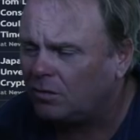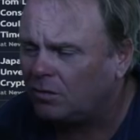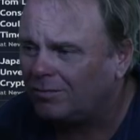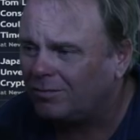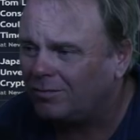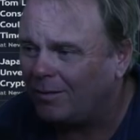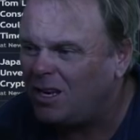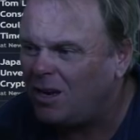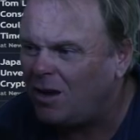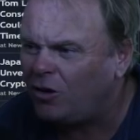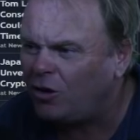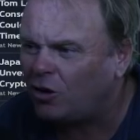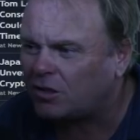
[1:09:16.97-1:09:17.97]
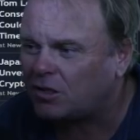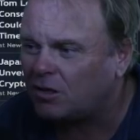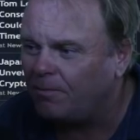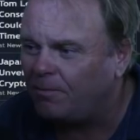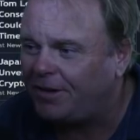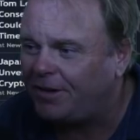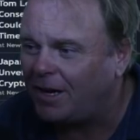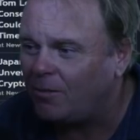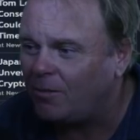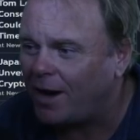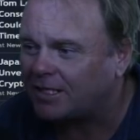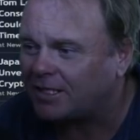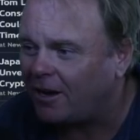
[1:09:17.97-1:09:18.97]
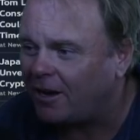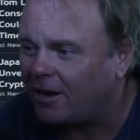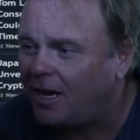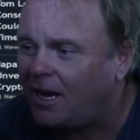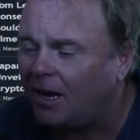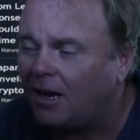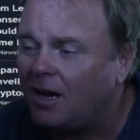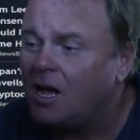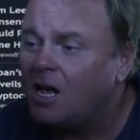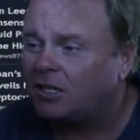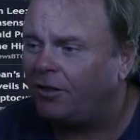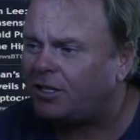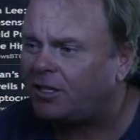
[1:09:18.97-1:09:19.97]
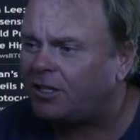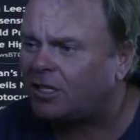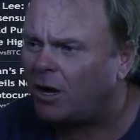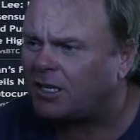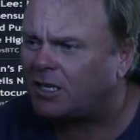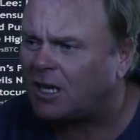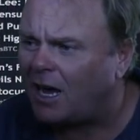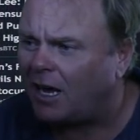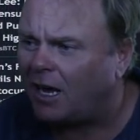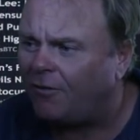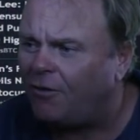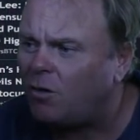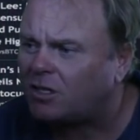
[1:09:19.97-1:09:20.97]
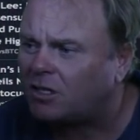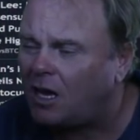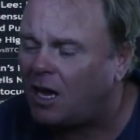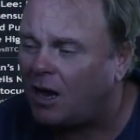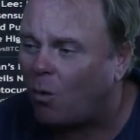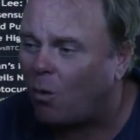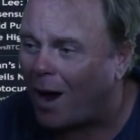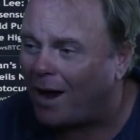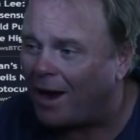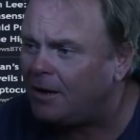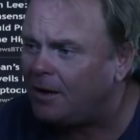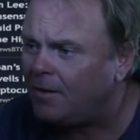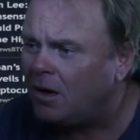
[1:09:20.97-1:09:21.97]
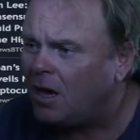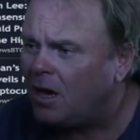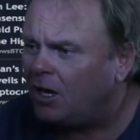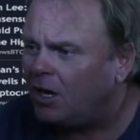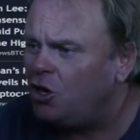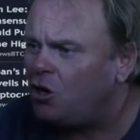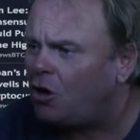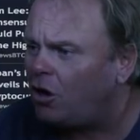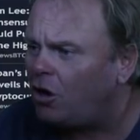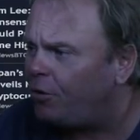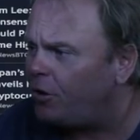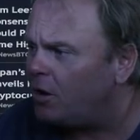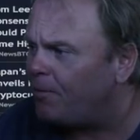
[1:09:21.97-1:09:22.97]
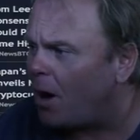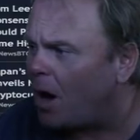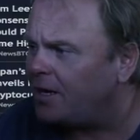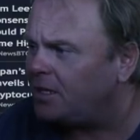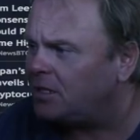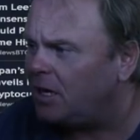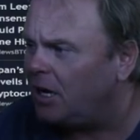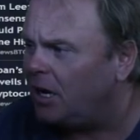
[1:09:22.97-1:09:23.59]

I mean, you even got some deep wicks down into here. So this is what I say. If you were sitting here waiting, you could have put your buys in at